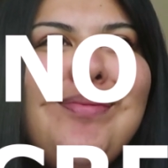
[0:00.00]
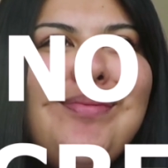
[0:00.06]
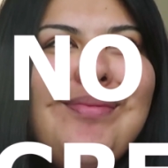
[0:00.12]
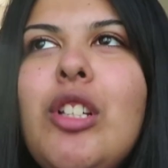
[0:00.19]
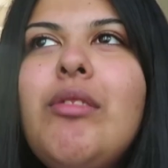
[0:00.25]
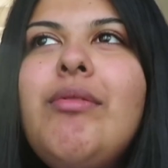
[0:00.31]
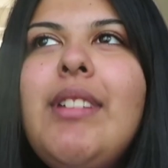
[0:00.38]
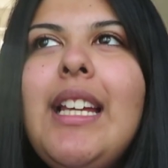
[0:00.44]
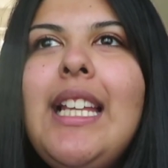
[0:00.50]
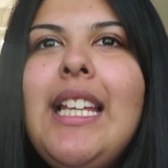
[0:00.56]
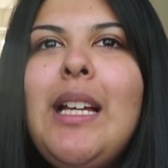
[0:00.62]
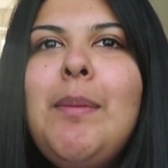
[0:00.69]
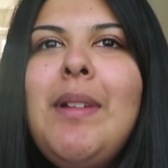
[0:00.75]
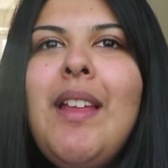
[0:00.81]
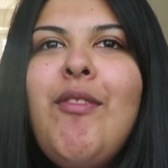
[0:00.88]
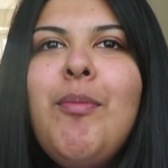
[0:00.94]
So really,
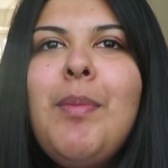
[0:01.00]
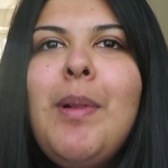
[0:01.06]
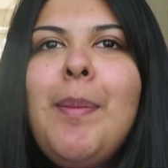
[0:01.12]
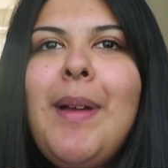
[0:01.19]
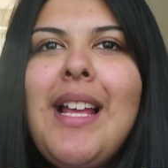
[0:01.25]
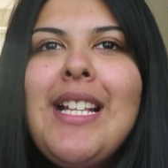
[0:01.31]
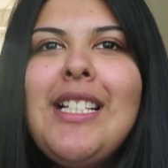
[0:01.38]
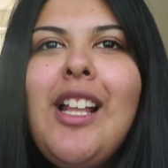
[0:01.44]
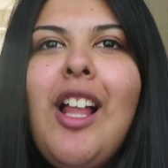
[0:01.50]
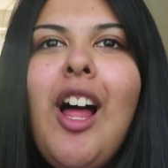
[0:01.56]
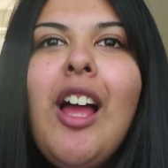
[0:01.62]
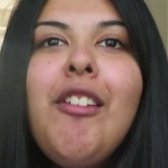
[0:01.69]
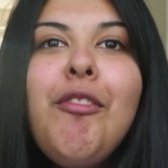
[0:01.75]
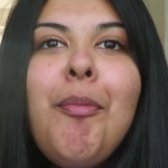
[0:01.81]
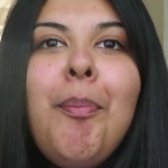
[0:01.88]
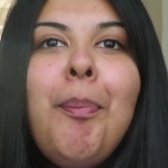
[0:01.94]
I'm living my best
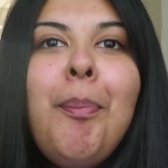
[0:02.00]
life.